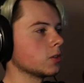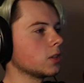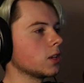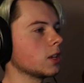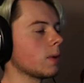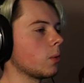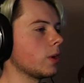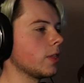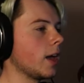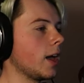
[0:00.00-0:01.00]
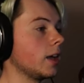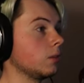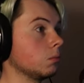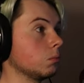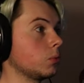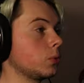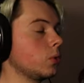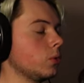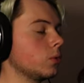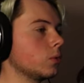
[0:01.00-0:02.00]
I was thinking about where that
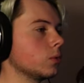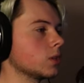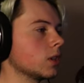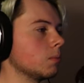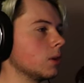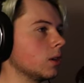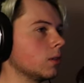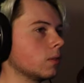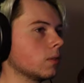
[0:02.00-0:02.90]
whew, was going to be.